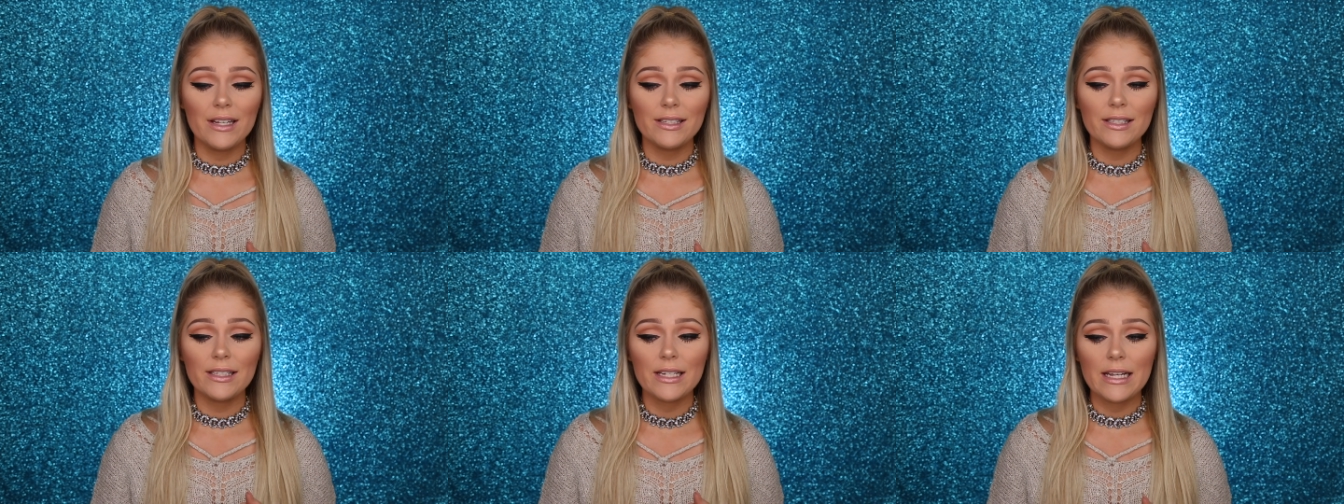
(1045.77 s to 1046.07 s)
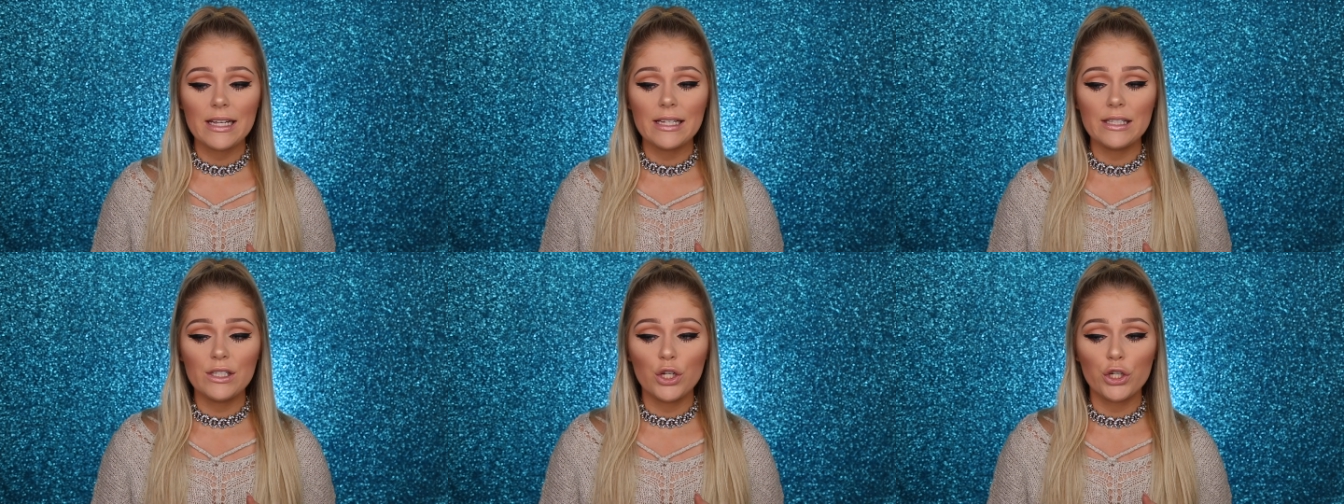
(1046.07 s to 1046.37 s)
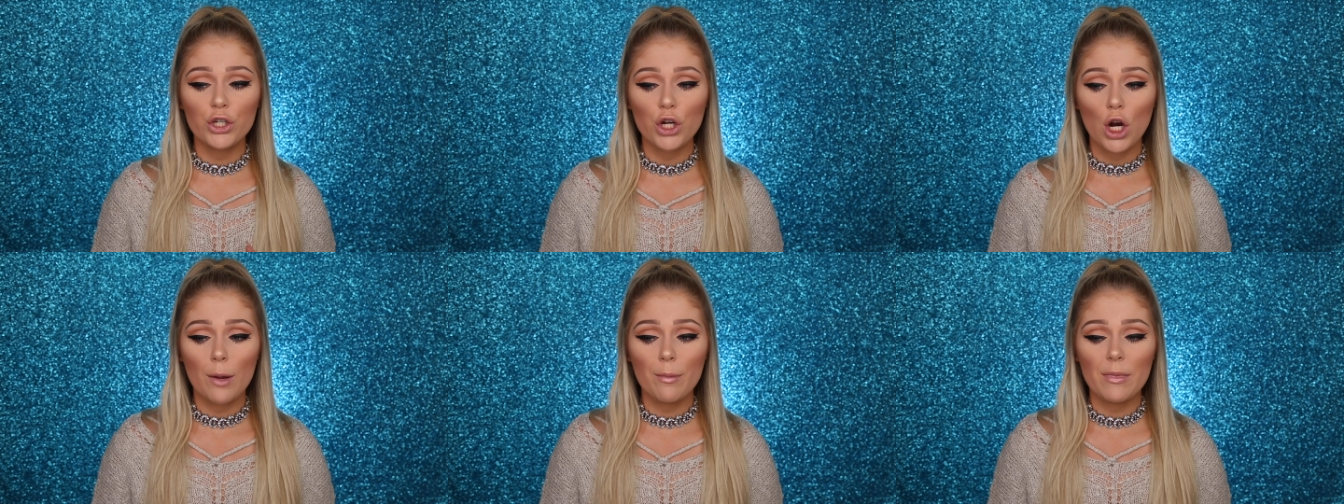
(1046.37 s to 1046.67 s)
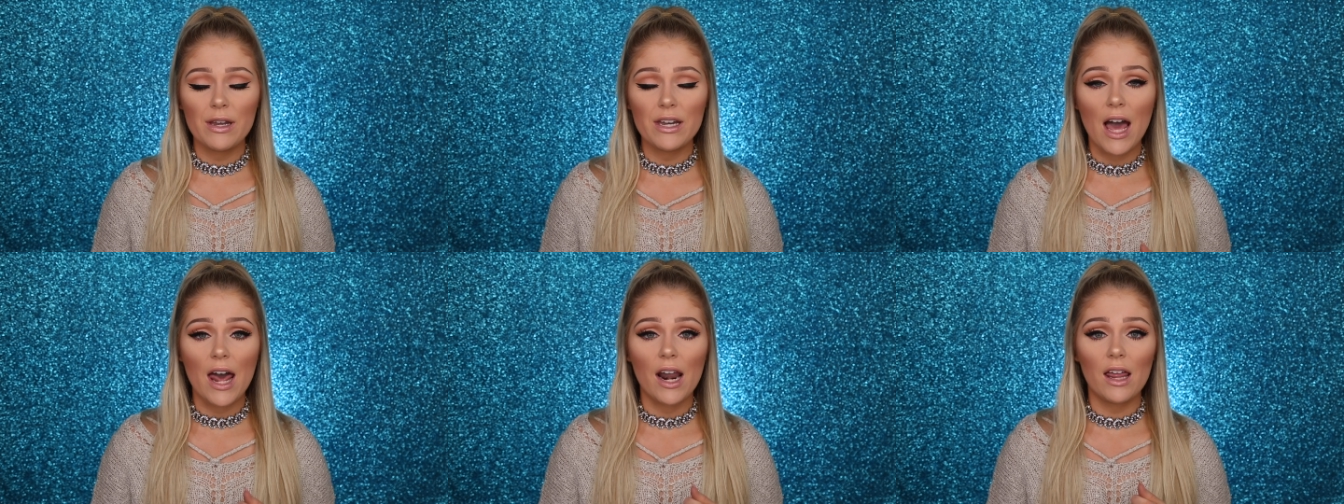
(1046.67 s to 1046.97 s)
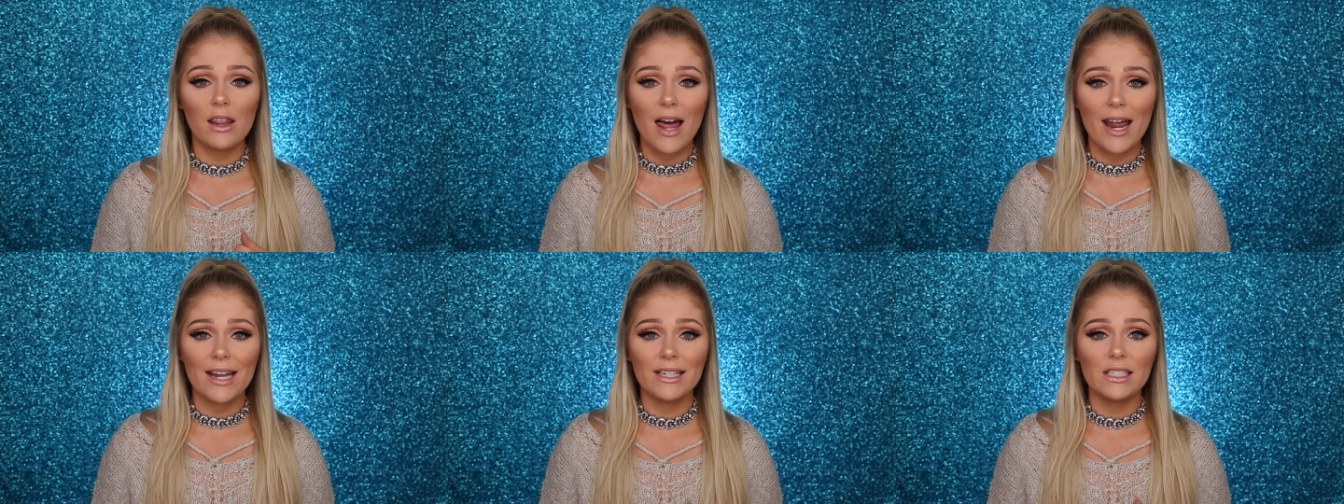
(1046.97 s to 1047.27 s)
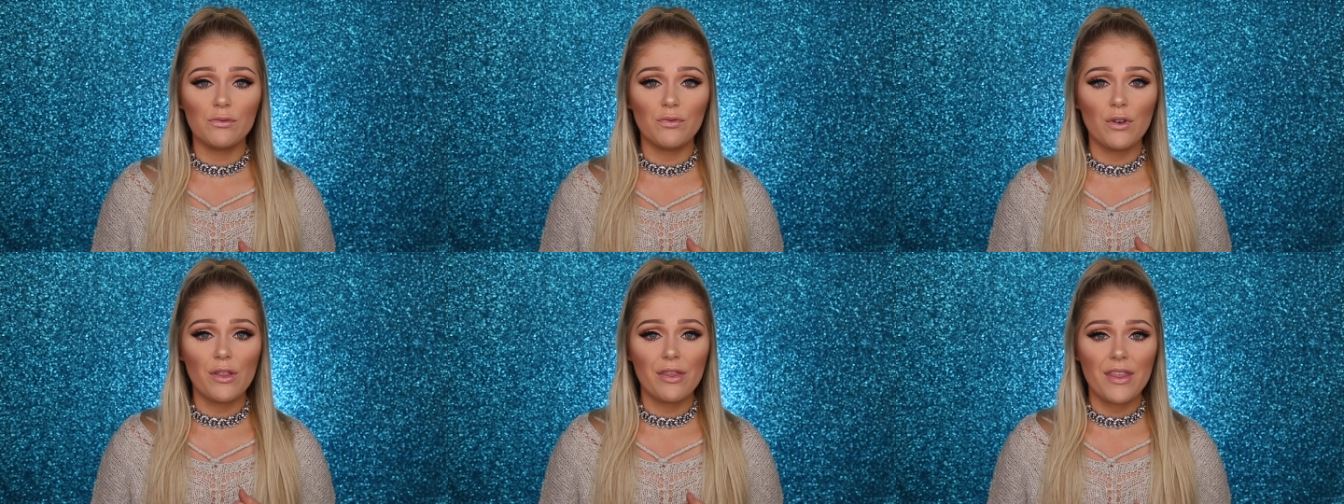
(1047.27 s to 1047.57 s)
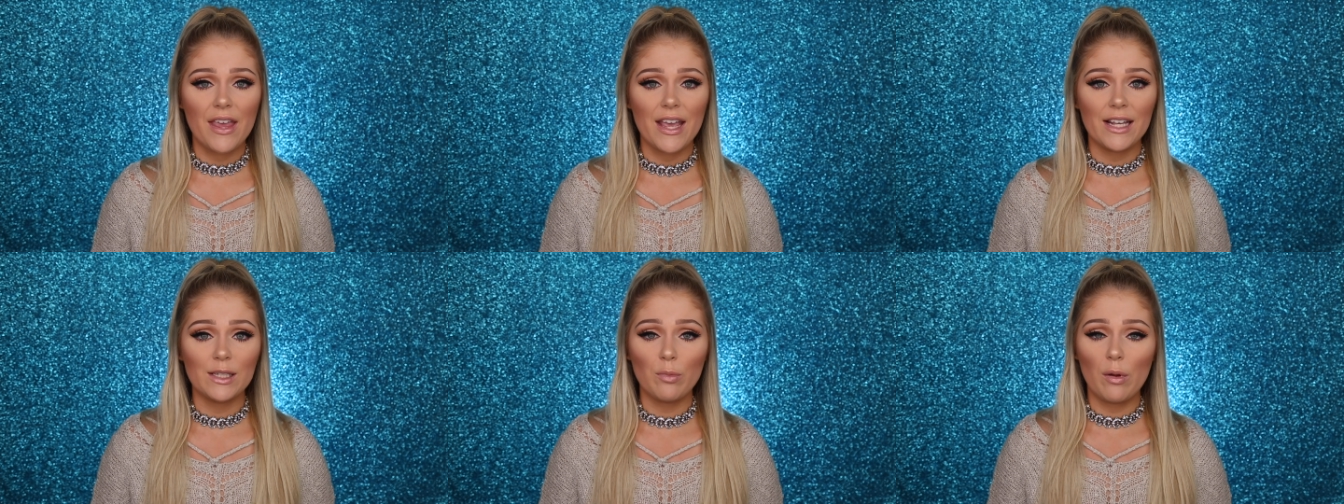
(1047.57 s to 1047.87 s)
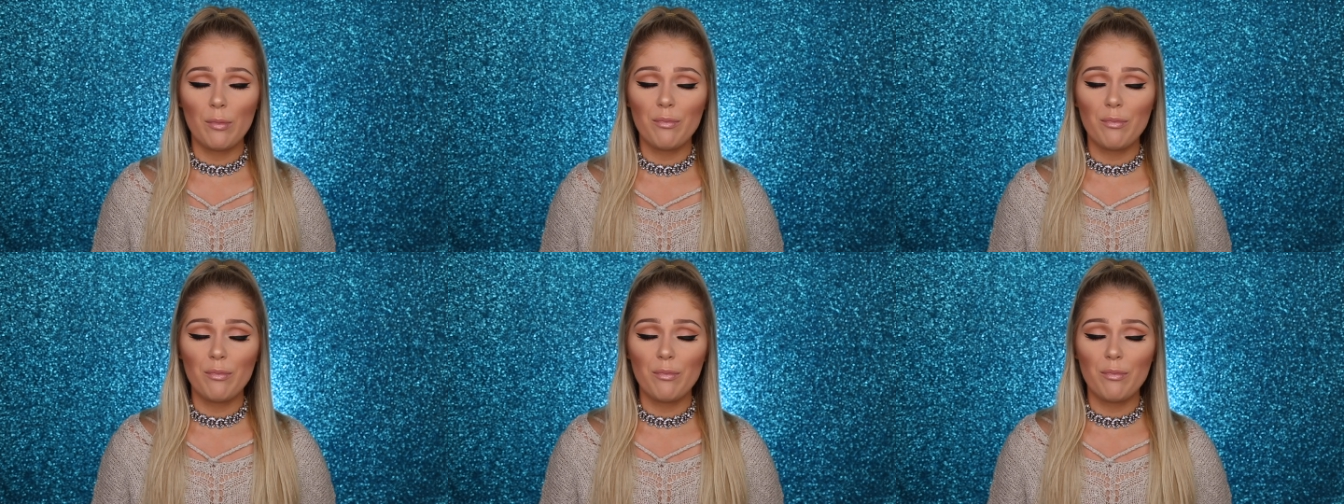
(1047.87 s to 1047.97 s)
This is determined on a lot of different things,